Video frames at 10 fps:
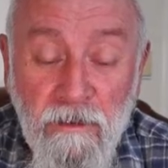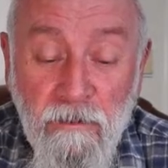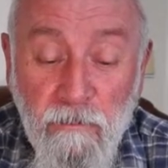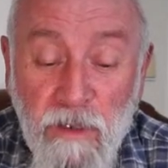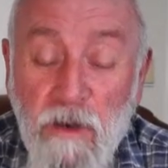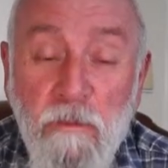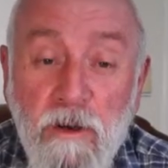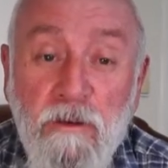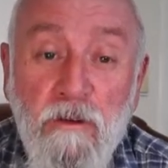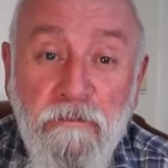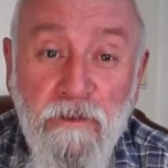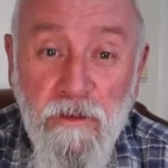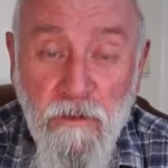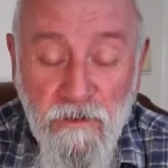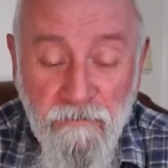become a good
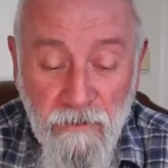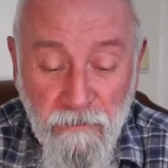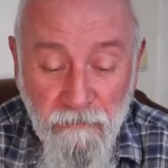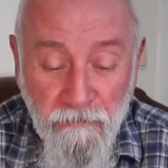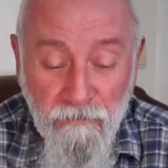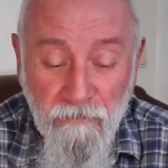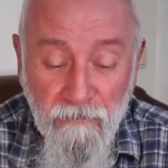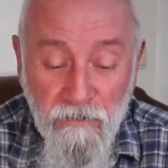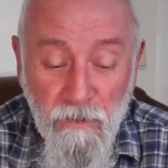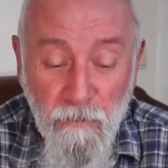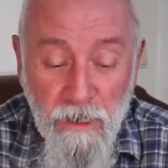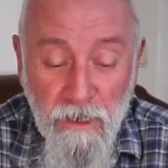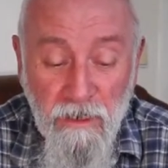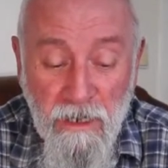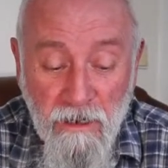photographer. So I went
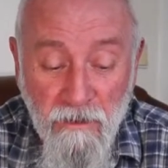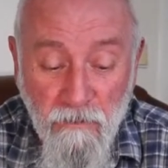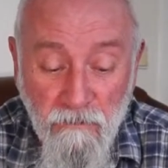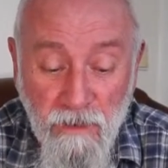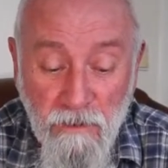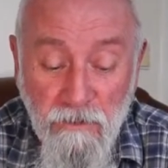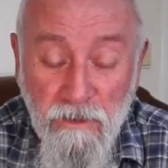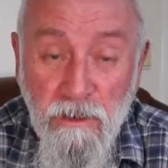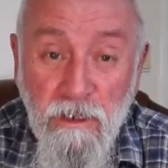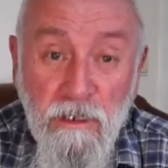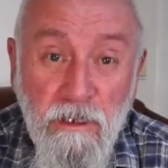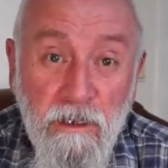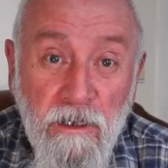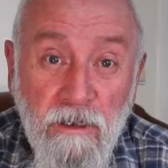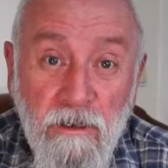in, had a look around,
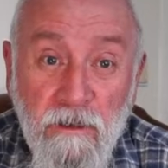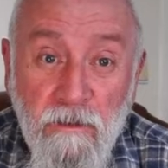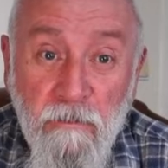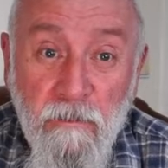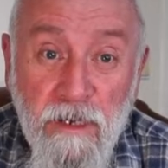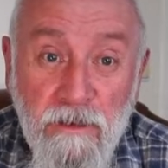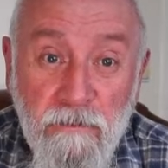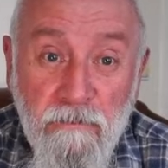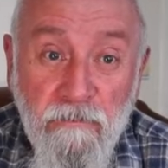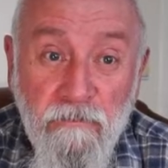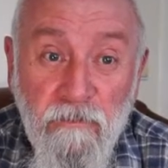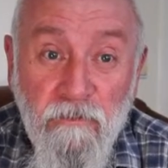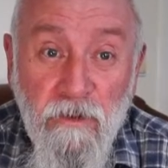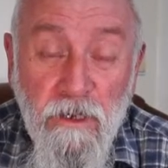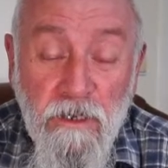made a
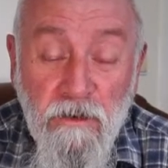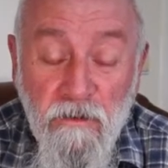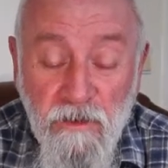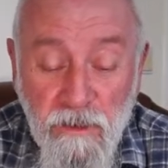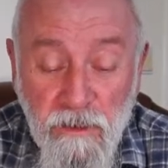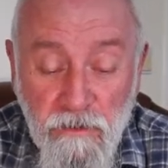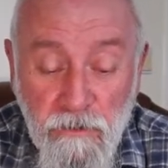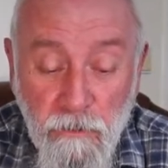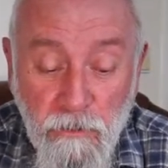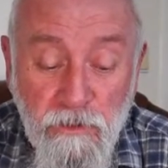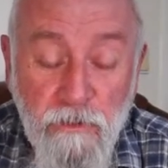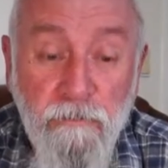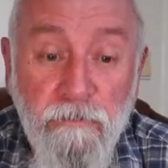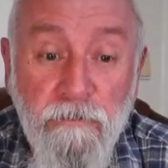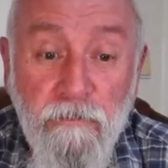very considered choice
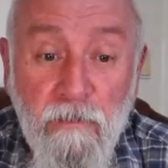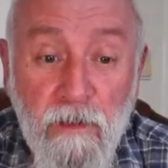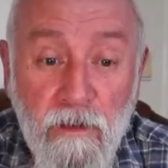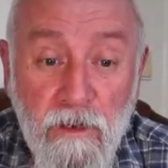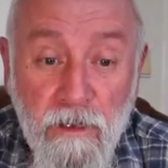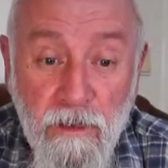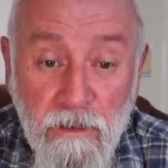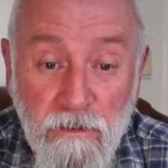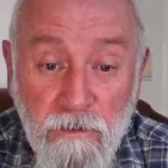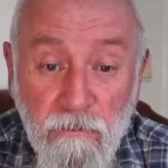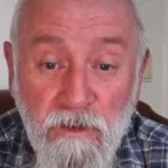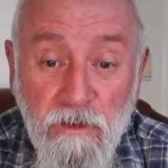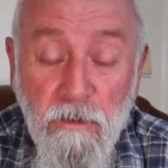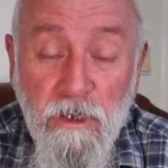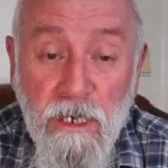in that it was
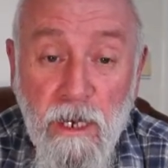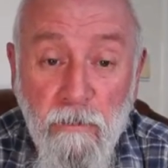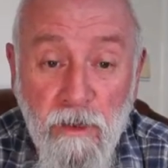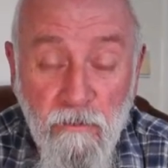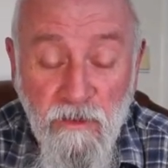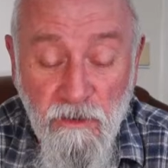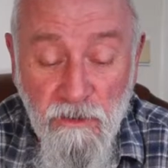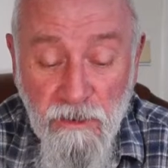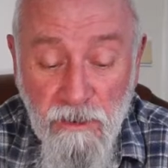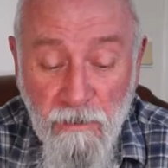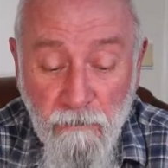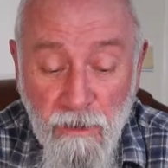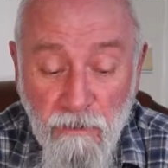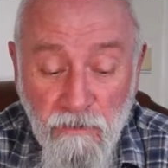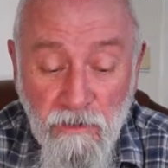the only camera that was under
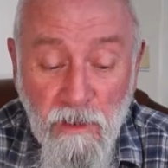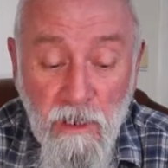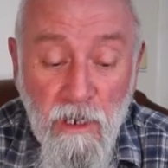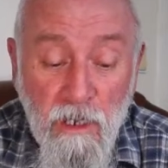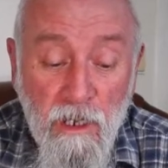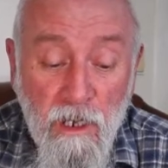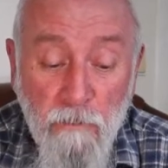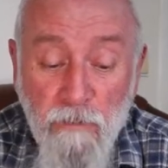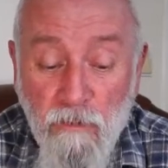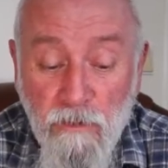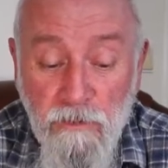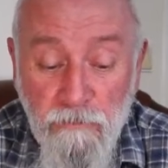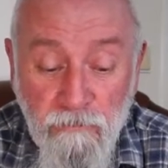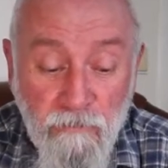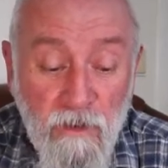£10. I bought
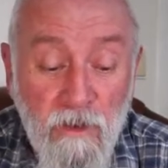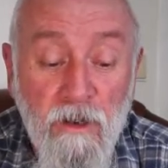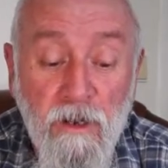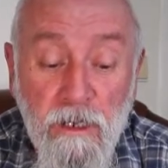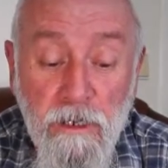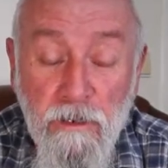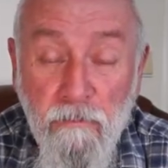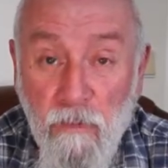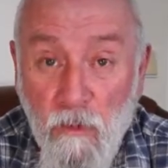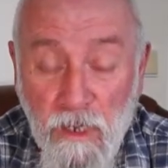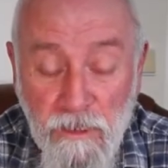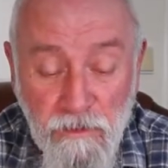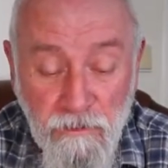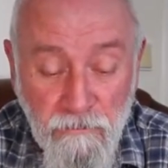a Halina Paulette.